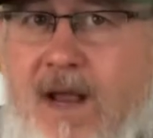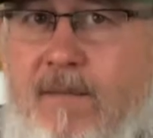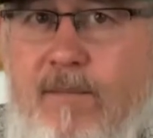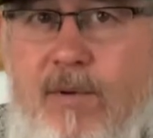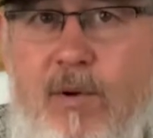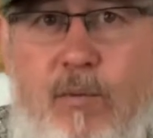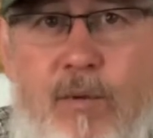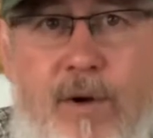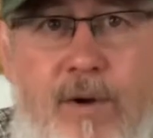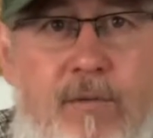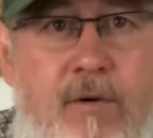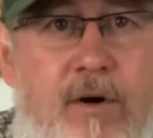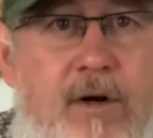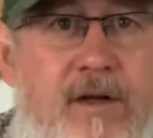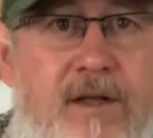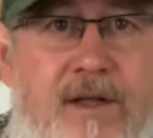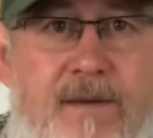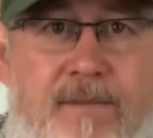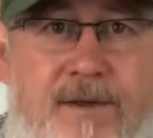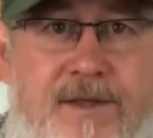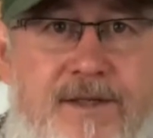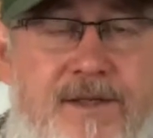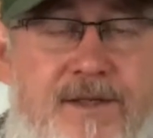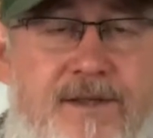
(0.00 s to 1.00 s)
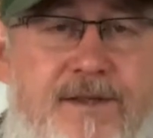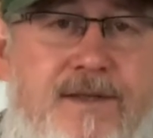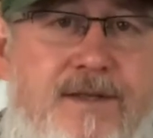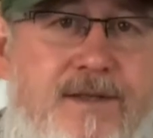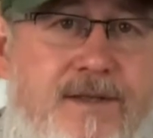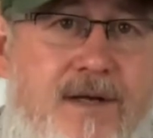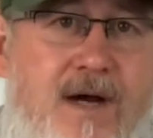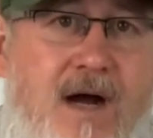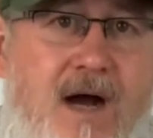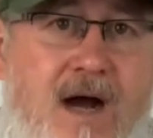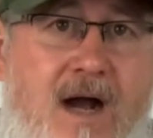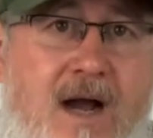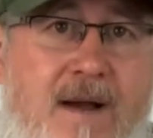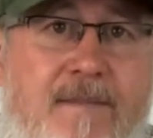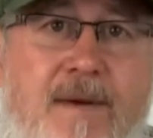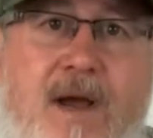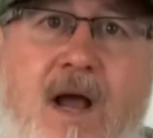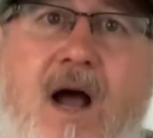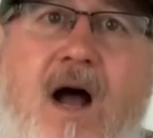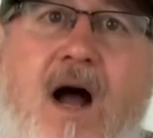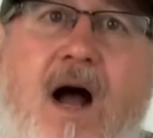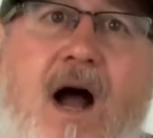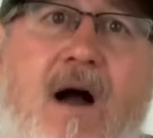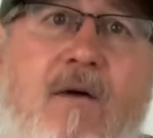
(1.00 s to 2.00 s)
But we weren't limited to time.
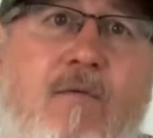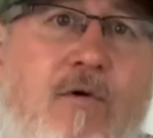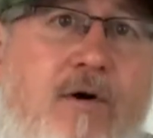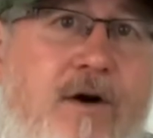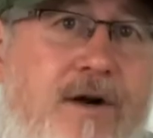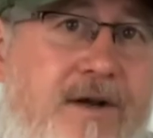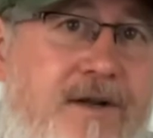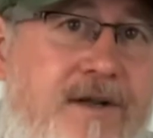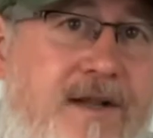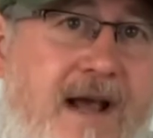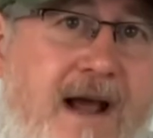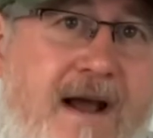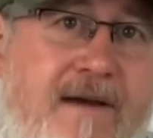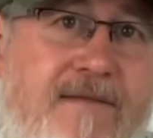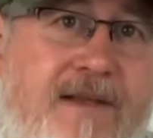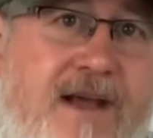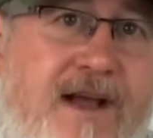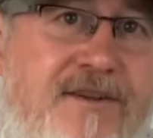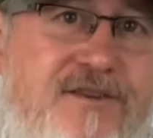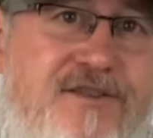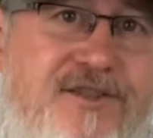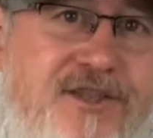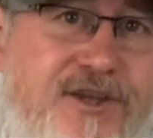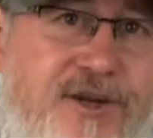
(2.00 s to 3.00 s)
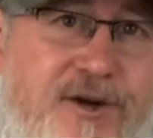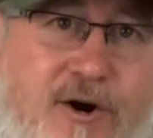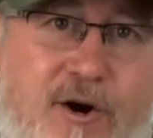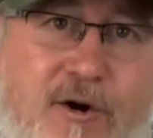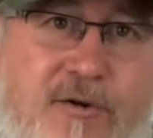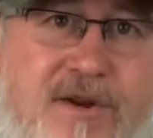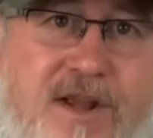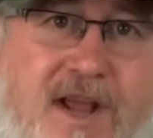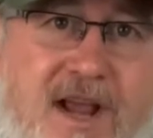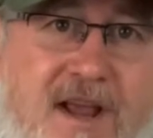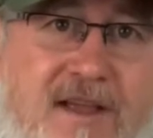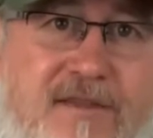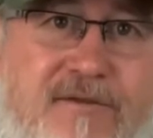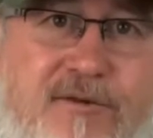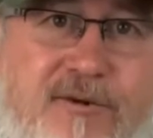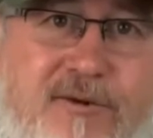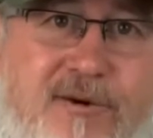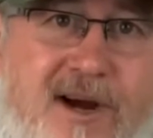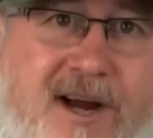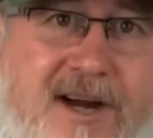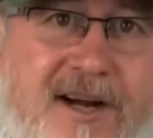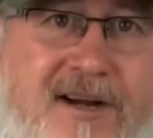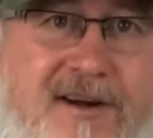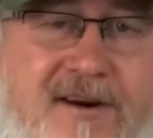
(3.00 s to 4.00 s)
I wanted to have that 0 day
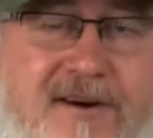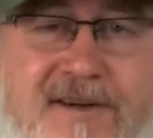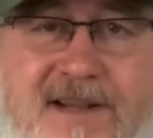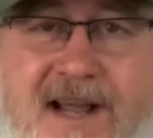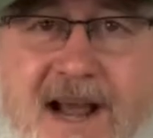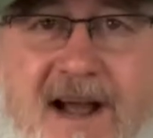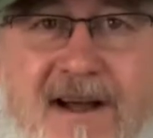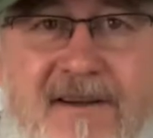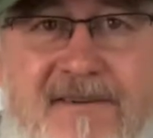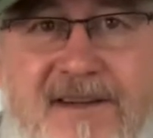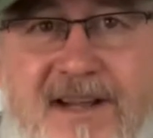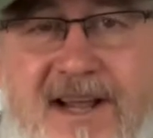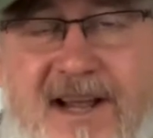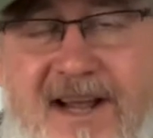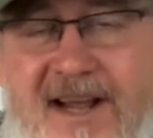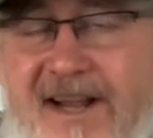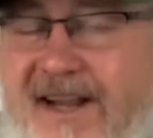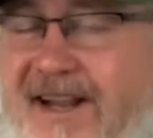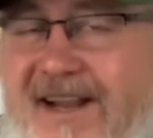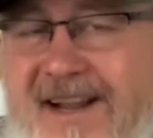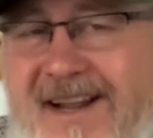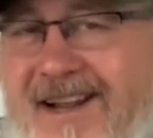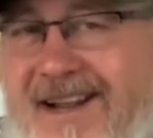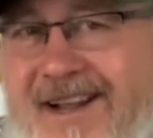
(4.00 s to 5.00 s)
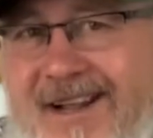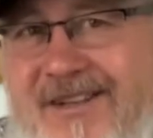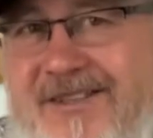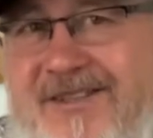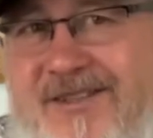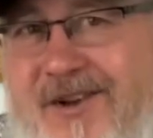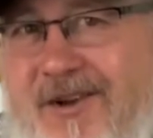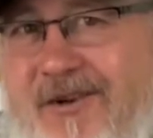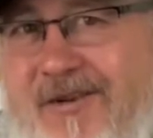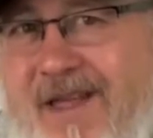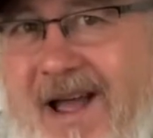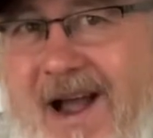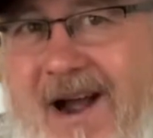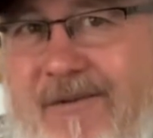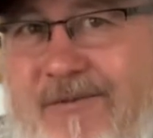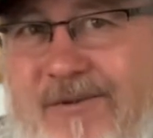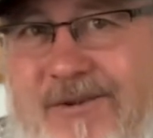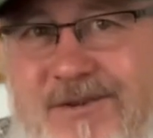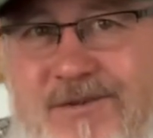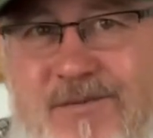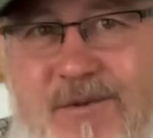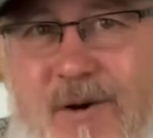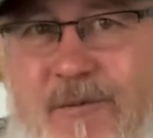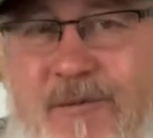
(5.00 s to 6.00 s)
through hiker town day, and so that
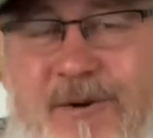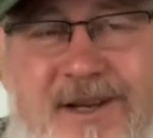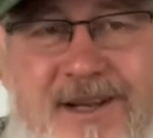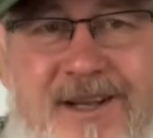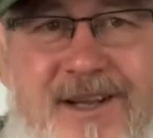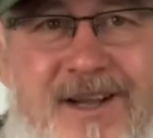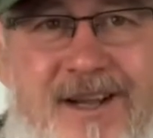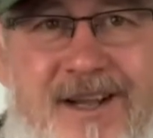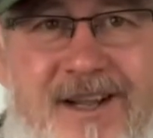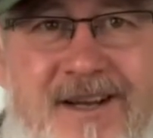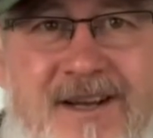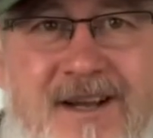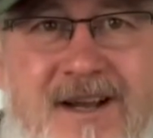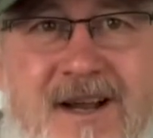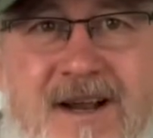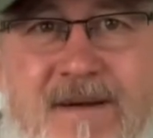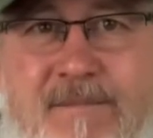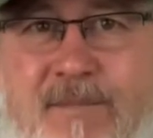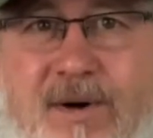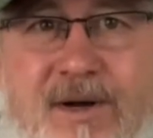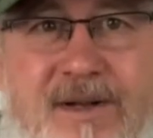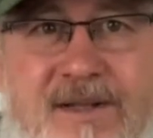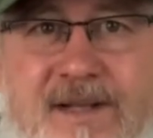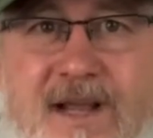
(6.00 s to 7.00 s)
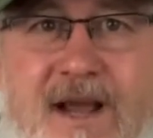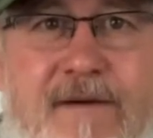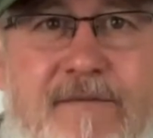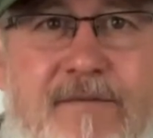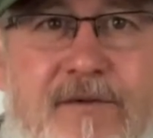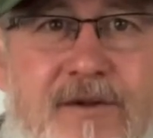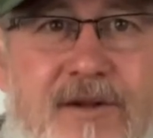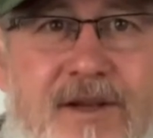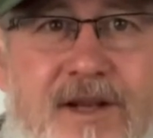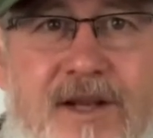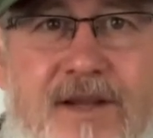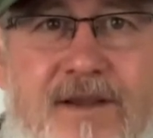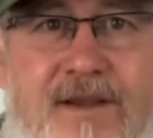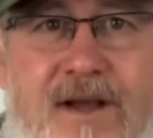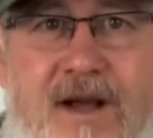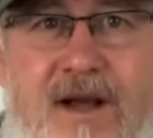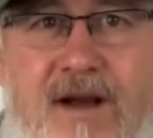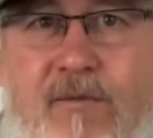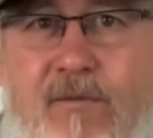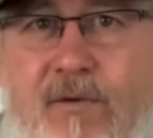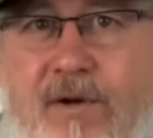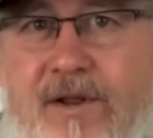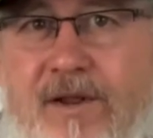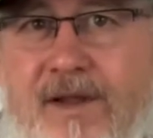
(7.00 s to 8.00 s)
was what we did. But definitely,
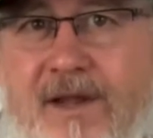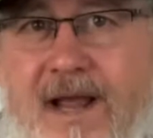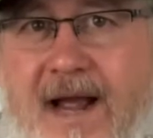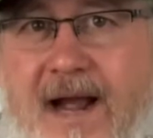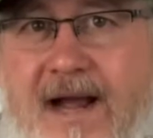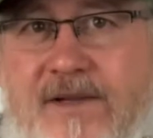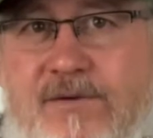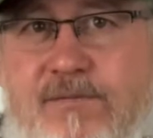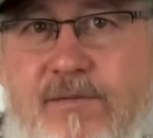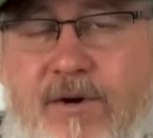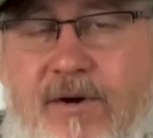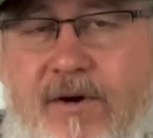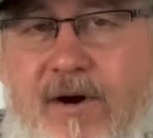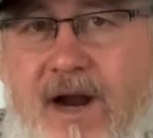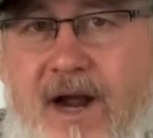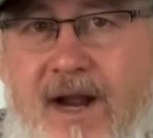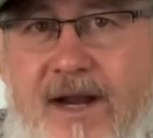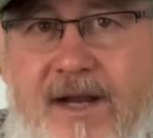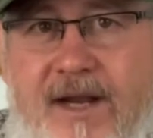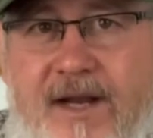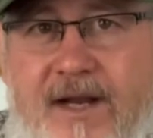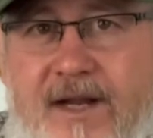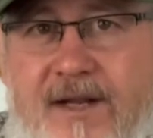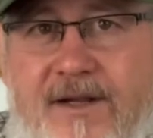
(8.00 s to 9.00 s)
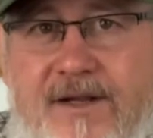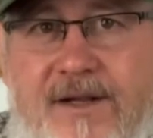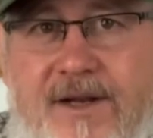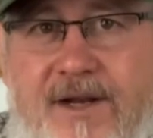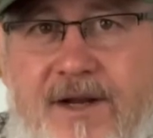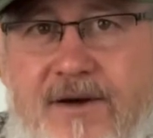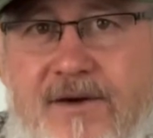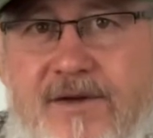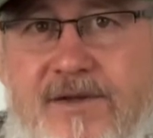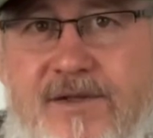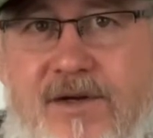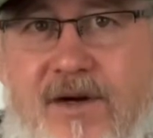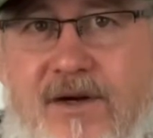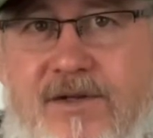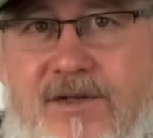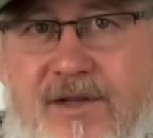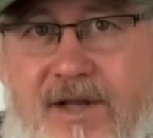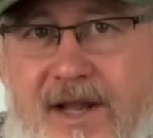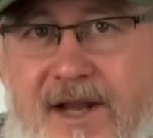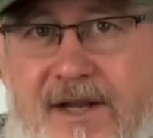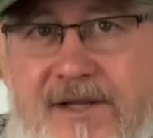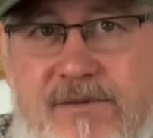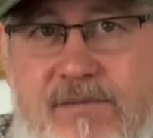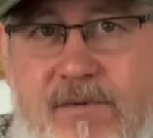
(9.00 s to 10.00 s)
one of the guys we were hiking into Kearsarge
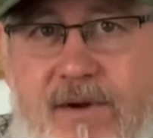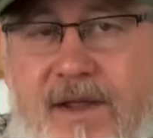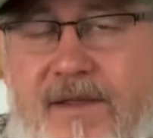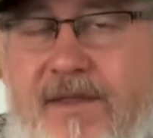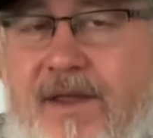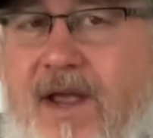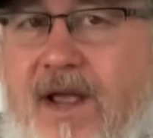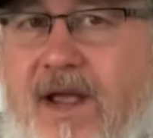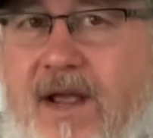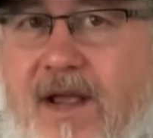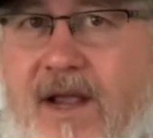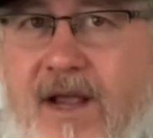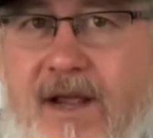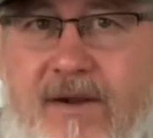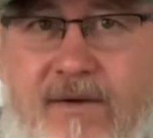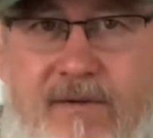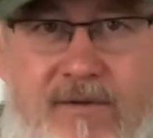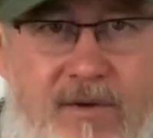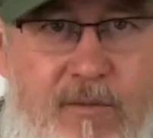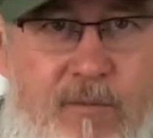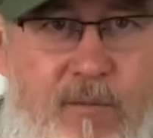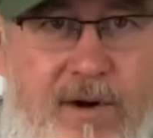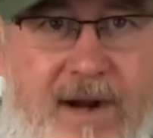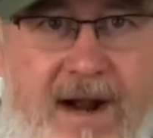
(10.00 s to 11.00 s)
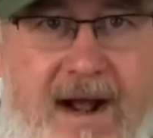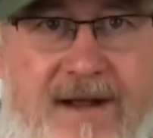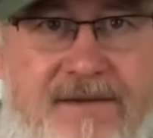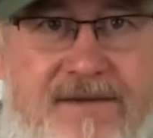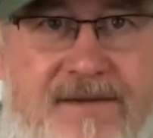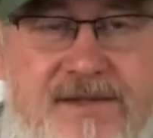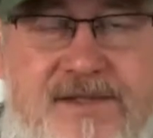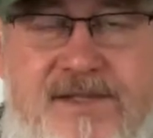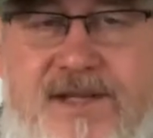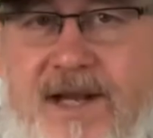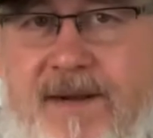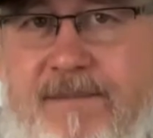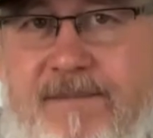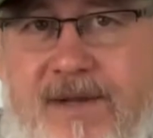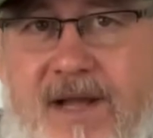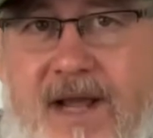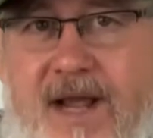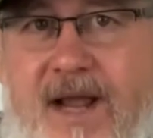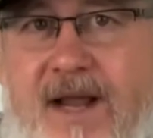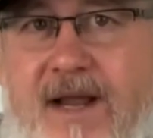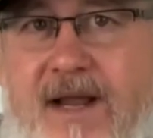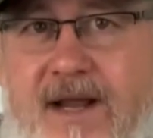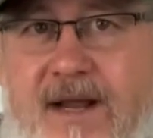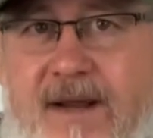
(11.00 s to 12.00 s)
Lakes with that went out the same
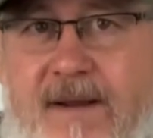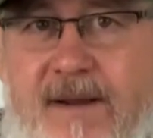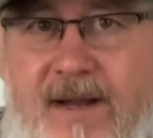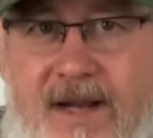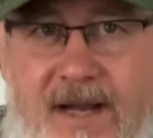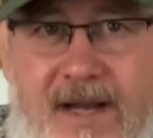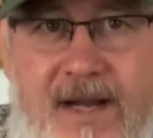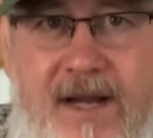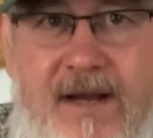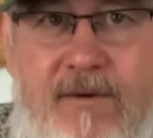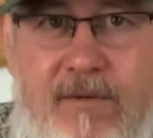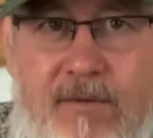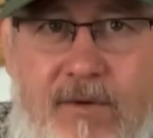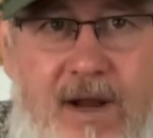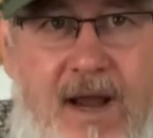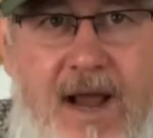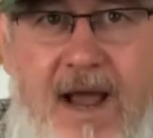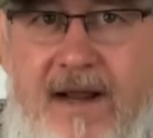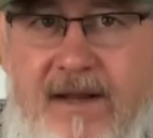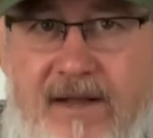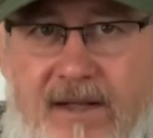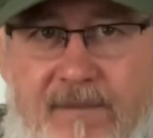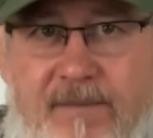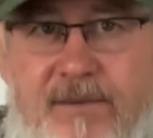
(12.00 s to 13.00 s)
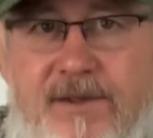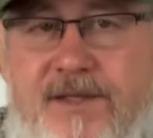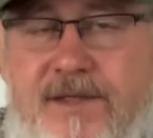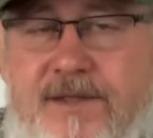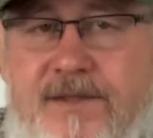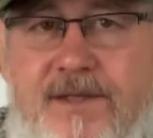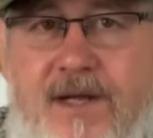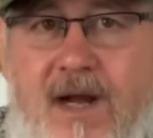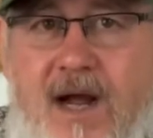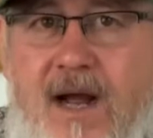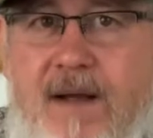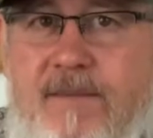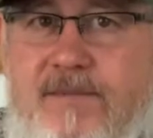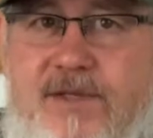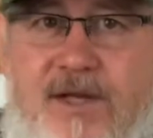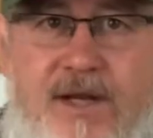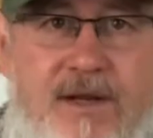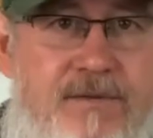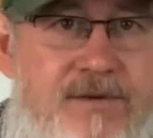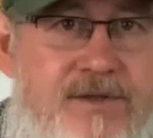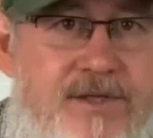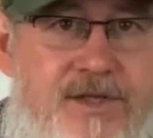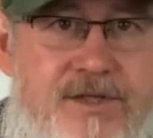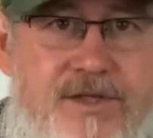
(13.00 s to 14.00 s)
day, he had limited time, so
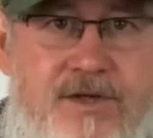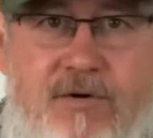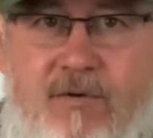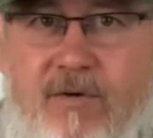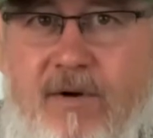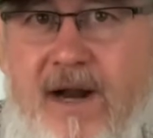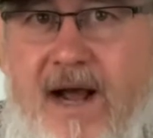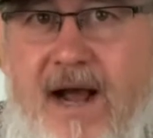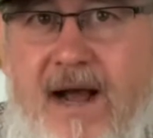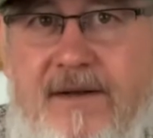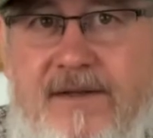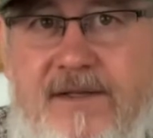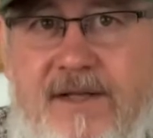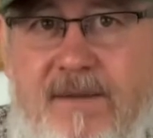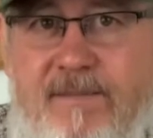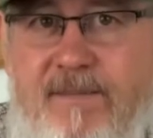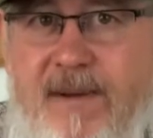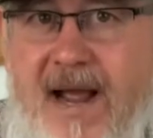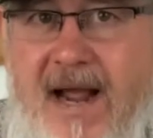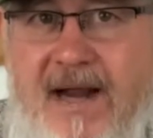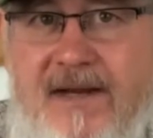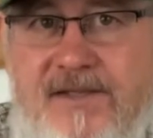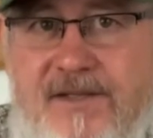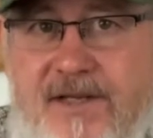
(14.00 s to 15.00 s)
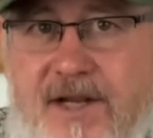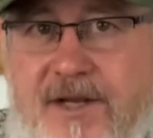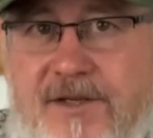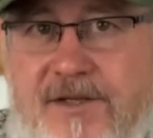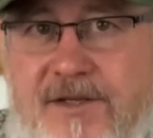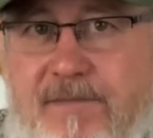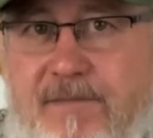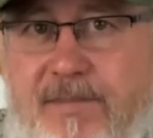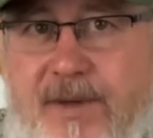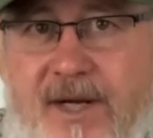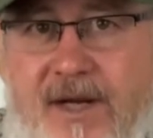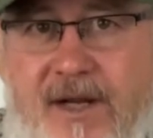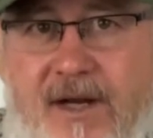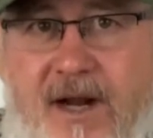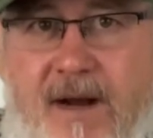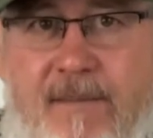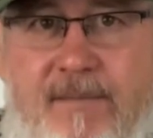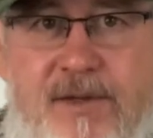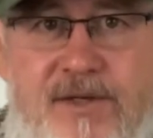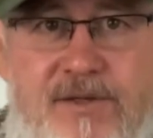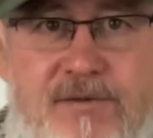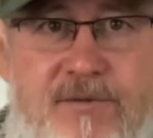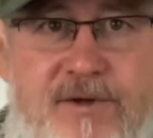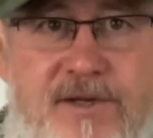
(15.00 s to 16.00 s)
he was just going out to the pack station, picking
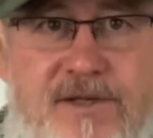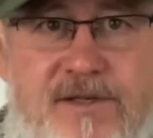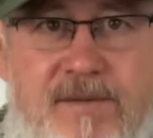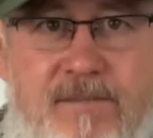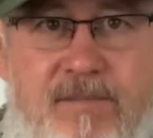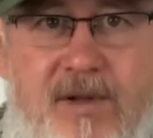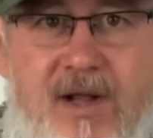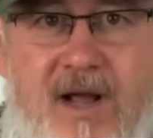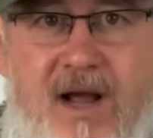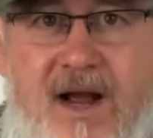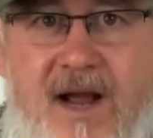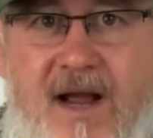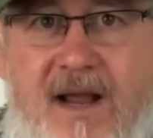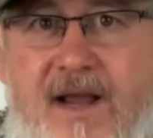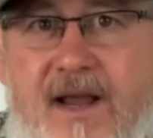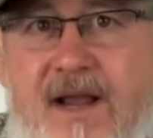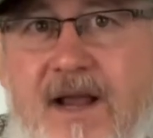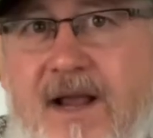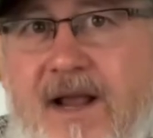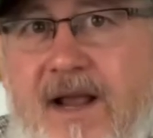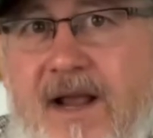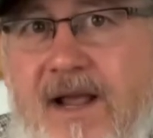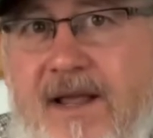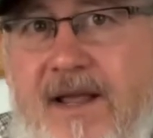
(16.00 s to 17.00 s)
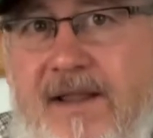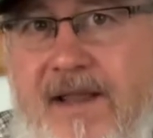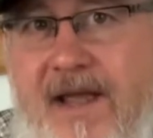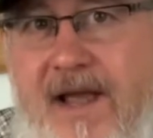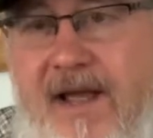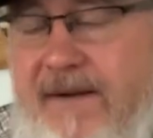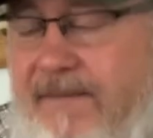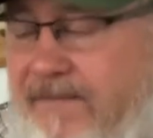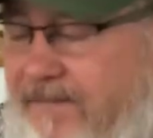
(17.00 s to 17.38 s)
up his resupply, and then,